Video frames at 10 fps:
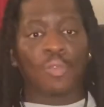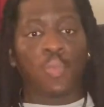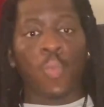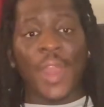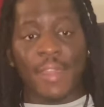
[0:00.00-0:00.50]

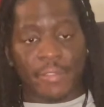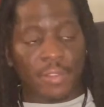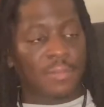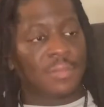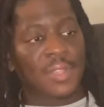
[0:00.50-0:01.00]
Whatever.
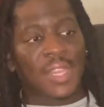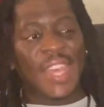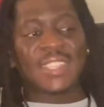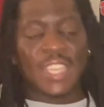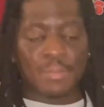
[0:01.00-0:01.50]

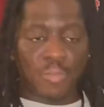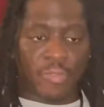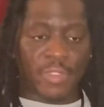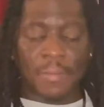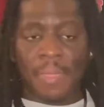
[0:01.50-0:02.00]
Let's keep
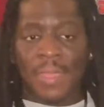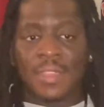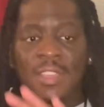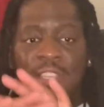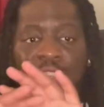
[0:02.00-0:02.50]
moving.
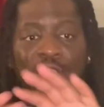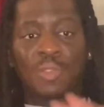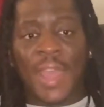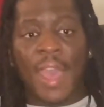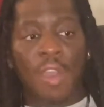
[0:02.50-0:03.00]
So
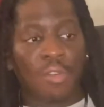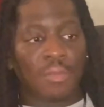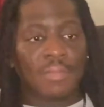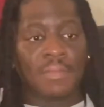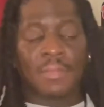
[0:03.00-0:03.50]
now,
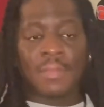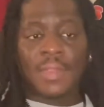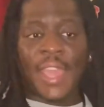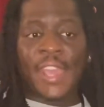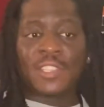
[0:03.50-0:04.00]

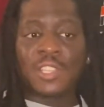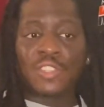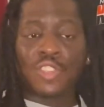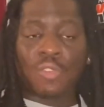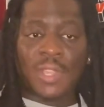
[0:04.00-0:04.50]
Angelina
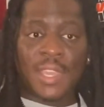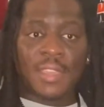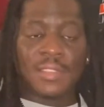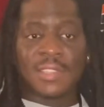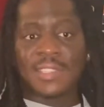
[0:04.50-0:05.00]

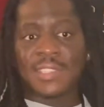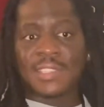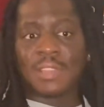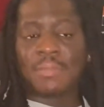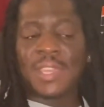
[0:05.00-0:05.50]
Jolie,
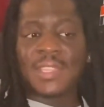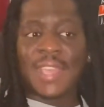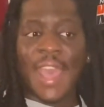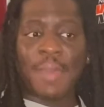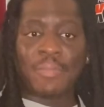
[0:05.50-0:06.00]
some things
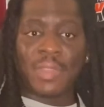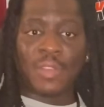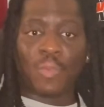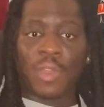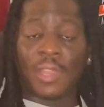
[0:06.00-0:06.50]
happen
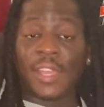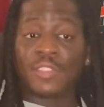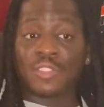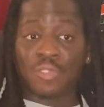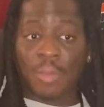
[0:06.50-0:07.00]
where electric
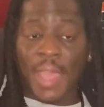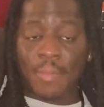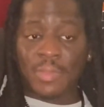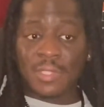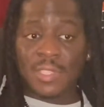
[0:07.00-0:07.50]
storm
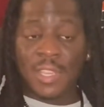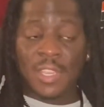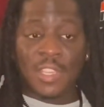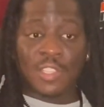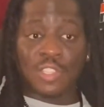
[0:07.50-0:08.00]
happens.
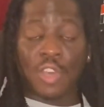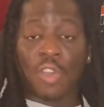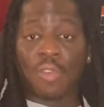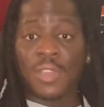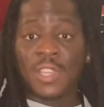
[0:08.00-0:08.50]

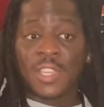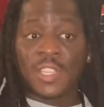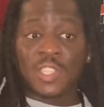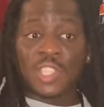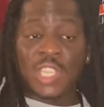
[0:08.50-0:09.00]
So
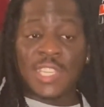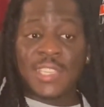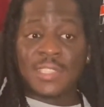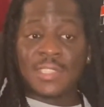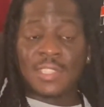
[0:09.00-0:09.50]

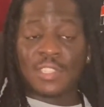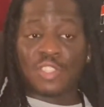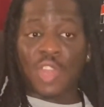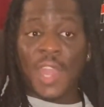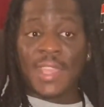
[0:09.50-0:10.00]
she's
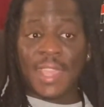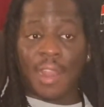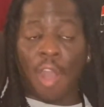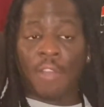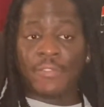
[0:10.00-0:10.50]
trying to get
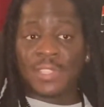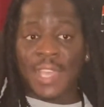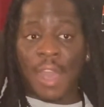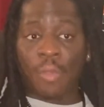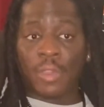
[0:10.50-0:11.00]
off the
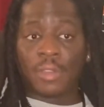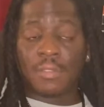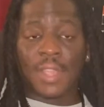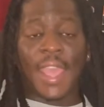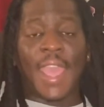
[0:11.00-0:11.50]
tower,
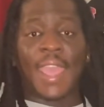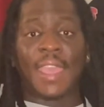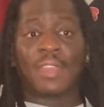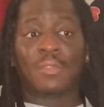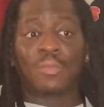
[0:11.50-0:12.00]

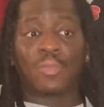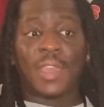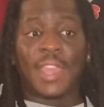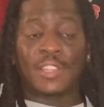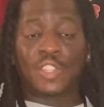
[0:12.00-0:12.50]
and
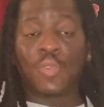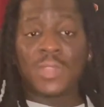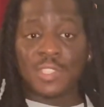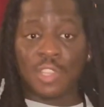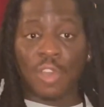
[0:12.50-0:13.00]
in doing
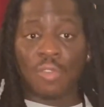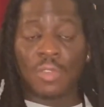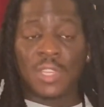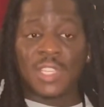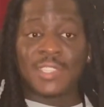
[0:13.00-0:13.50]
so,
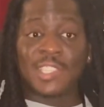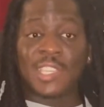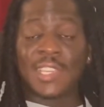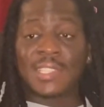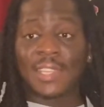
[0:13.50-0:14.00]
she
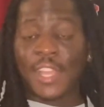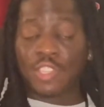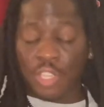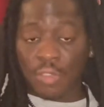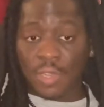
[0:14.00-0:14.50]
gets
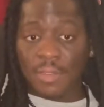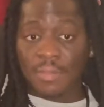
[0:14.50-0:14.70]
electrocuted.